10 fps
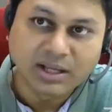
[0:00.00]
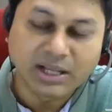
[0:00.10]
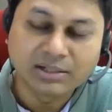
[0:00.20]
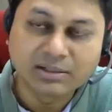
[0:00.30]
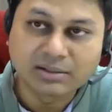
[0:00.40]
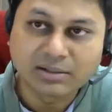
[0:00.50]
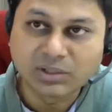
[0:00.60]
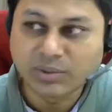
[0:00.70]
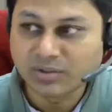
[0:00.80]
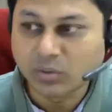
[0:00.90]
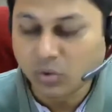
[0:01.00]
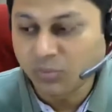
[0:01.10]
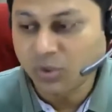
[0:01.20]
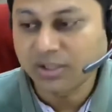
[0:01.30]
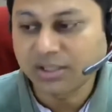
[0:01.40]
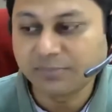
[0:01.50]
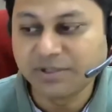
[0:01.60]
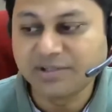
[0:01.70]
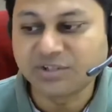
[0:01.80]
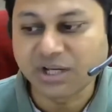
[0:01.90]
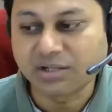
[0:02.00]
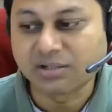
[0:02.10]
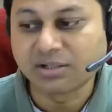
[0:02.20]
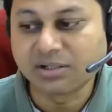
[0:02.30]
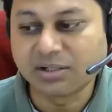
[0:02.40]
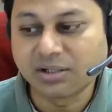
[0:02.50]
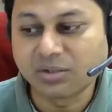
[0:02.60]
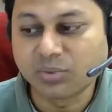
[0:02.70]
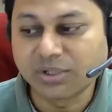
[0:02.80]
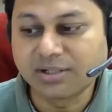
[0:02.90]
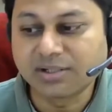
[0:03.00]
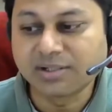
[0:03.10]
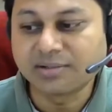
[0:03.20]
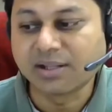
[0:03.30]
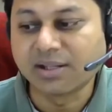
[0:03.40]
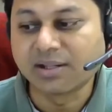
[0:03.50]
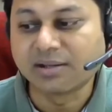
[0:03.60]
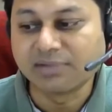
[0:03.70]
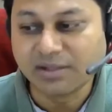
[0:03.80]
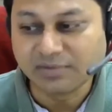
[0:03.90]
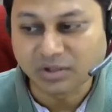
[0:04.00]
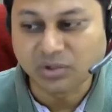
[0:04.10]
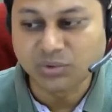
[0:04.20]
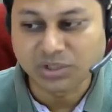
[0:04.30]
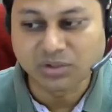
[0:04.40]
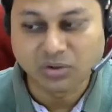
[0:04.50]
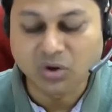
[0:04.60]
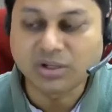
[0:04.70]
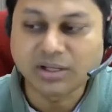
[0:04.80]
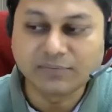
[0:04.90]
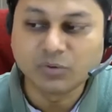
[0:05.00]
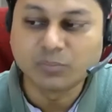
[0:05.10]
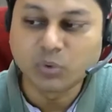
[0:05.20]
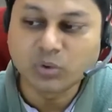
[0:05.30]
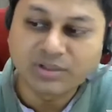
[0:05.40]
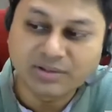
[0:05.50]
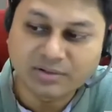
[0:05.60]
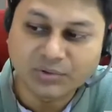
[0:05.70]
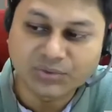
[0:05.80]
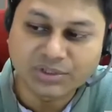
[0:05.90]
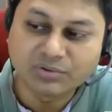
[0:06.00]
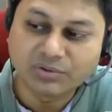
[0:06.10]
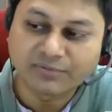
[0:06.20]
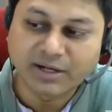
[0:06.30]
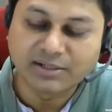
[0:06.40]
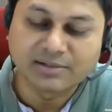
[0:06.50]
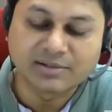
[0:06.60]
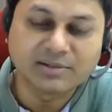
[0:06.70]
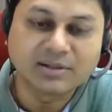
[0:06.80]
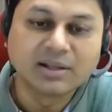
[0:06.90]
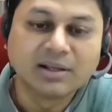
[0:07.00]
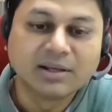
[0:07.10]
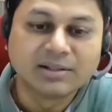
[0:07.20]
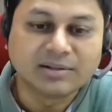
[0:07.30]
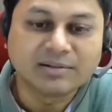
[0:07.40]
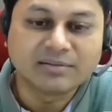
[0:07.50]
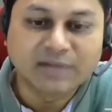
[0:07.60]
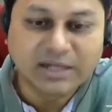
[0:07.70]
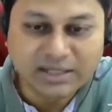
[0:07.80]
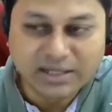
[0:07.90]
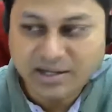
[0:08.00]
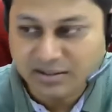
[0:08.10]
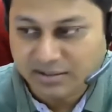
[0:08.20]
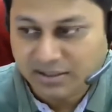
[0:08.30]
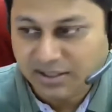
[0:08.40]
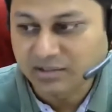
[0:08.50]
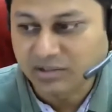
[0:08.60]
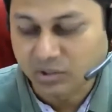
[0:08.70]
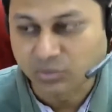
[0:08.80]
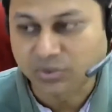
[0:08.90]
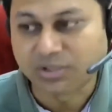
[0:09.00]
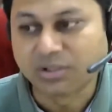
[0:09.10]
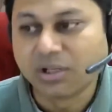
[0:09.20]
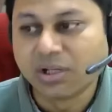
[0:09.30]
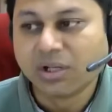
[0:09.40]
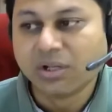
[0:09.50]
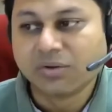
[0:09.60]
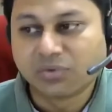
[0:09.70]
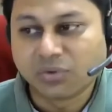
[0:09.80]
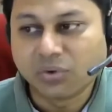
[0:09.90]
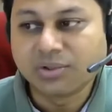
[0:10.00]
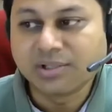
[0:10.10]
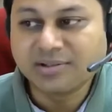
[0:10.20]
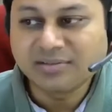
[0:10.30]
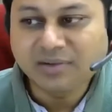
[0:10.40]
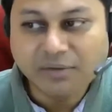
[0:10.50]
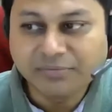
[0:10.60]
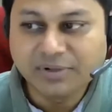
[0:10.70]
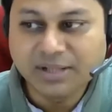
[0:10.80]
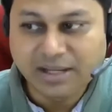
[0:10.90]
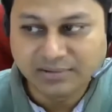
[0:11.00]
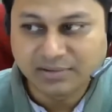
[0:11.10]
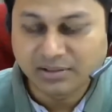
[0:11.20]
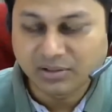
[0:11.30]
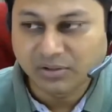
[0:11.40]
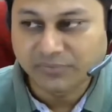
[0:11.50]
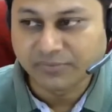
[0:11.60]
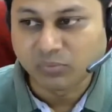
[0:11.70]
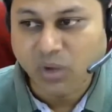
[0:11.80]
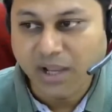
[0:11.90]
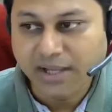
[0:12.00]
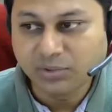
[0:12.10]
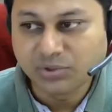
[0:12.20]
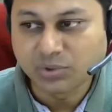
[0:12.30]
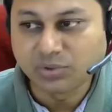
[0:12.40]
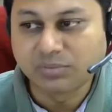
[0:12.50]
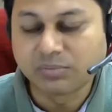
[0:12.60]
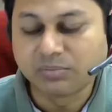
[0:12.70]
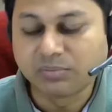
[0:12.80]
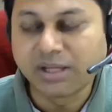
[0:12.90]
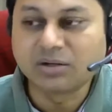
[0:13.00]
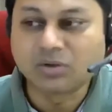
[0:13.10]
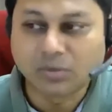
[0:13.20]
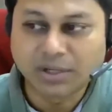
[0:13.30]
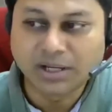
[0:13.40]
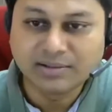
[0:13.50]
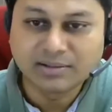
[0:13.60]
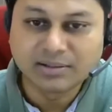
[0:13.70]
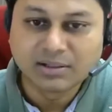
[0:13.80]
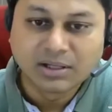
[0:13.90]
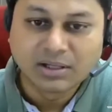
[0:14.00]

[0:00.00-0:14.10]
and it was a homework that please check whether it is a real solution or not. If you put this solution, you will find this is really a solution. So this is roughly the answer of why we should make it normalized,